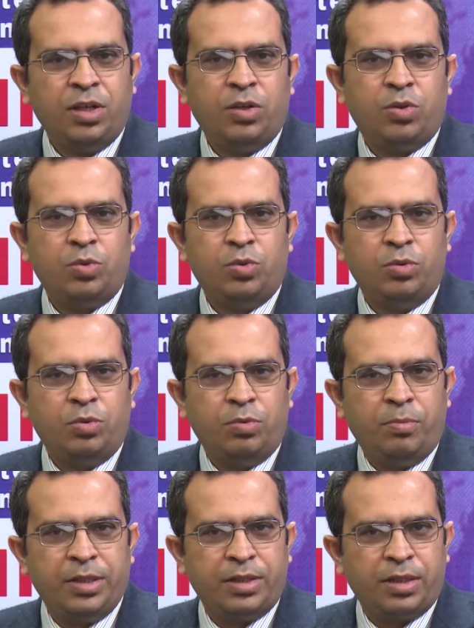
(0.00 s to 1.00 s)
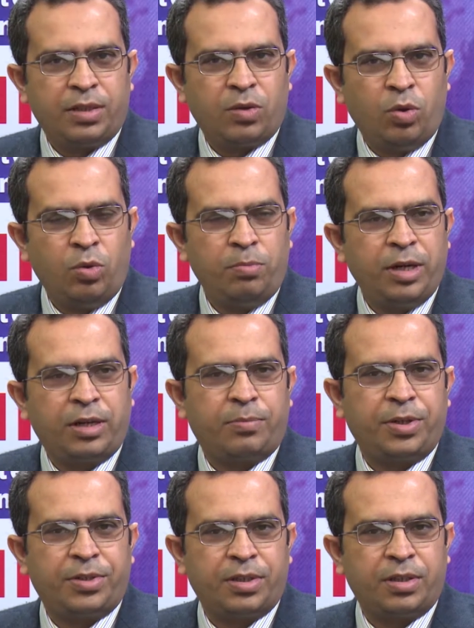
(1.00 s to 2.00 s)
to measure home blood
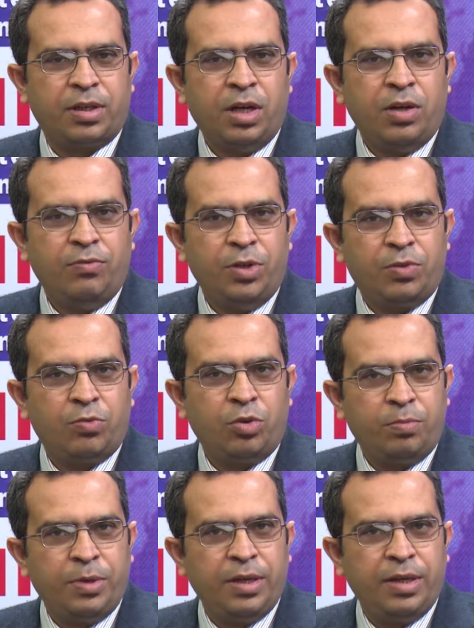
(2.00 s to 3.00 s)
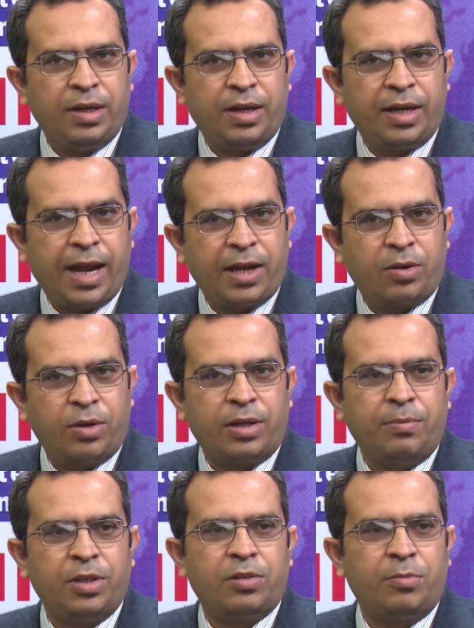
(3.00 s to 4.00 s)
pressure, which would be an
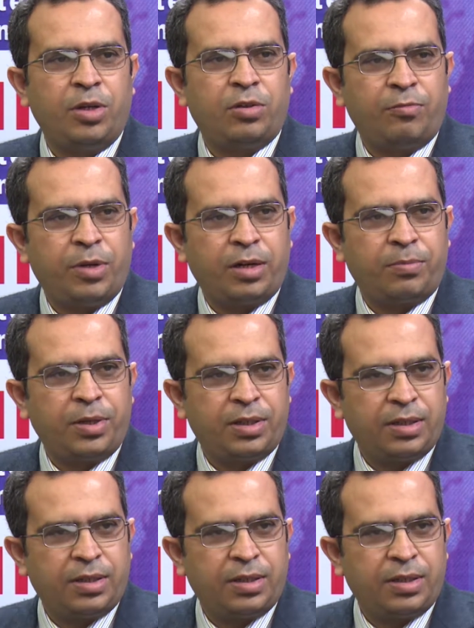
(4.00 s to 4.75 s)
accurate measurement of blood pressure